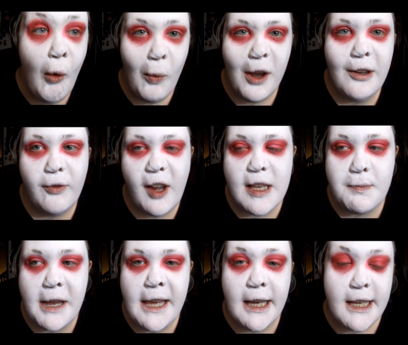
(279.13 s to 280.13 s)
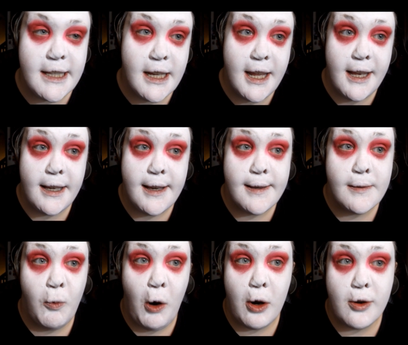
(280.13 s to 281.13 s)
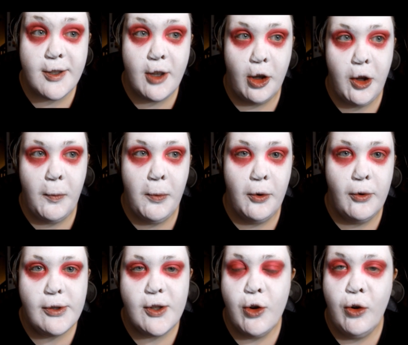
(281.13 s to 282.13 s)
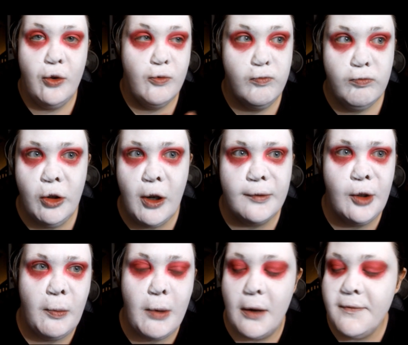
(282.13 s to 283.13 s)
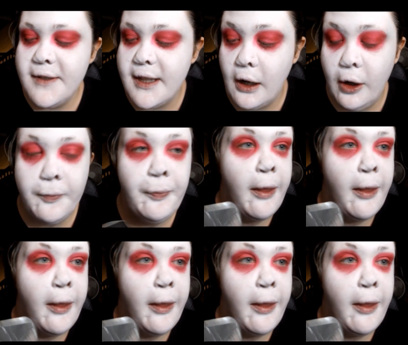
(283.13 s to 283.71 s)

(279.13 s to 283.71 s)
white face paint because it is water soluble, so you have no problems there.